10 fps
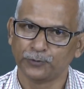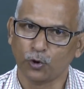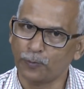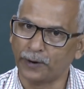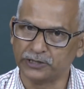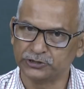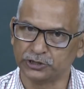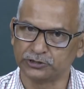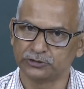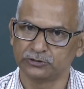
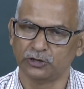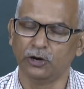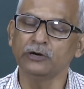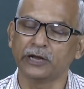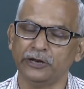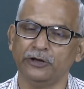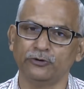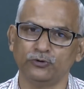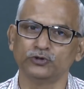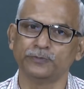operations or carry
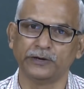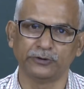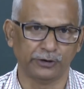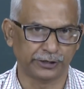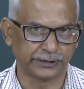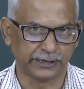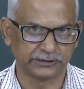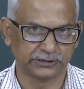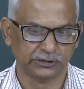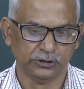out those particular tasks.
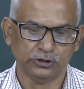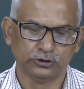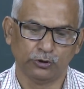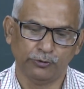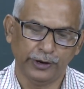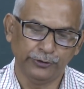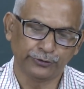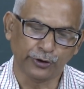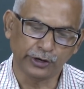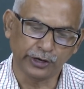So, when we talk